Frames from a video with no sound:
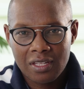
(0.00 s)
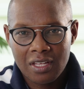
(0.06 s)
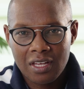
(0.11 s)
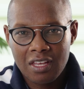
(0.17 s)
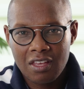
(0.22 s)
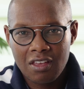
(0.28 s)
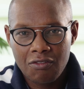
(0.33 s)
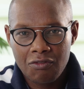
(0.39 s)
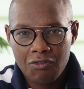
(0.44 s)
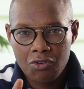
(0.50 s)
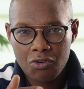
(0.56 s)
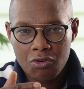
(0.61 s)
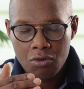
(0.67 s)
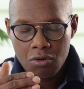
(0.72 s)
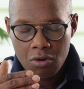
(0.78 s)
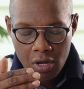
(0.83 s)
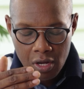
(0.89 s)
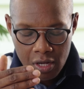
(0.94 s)
They give
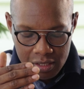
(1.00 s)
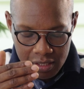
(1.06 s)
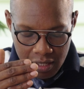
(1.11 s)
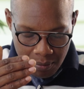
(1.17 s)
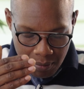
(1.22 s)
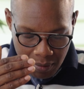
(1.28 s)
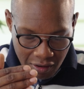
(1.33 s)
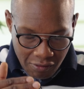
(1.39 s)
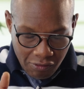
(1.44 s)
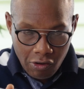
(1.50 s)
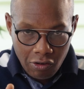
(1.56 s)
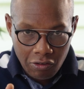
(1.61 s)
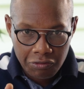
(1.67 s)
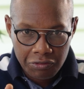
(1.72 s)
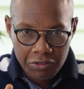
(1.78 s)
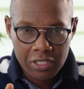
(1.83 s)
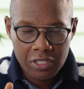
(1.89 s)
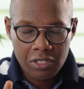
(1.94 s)
you some level of
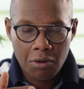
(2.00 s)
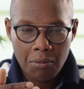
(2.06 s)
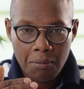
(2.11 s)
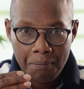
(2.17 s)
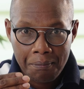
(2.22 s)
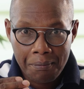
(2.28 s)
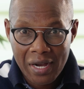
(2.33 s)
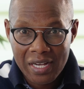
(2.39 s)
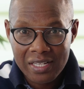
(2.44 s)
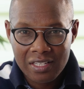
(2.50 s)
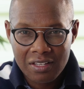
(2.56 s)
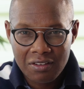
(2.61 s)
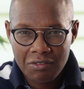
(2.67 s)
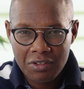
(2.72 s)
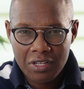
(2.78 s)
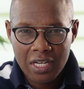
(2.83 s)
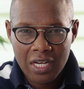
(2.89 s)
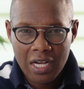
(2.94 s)
freedom,
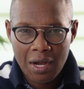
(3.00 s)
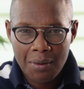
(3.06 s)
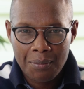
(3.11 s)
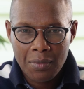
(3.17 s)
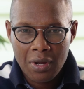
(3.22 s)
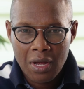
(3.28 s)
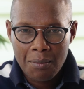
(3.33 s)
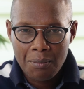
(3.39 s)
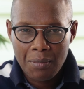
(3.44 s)
passive income,